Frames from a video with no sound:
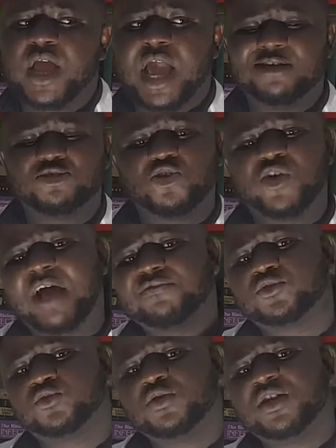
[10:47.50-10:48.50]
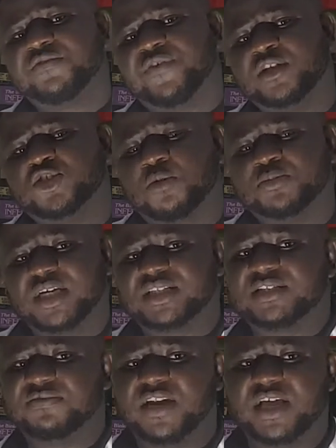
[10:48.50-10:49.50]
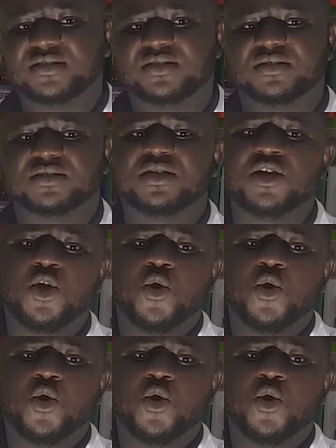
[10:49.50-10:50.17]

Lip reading: And so you have two different objective lenses.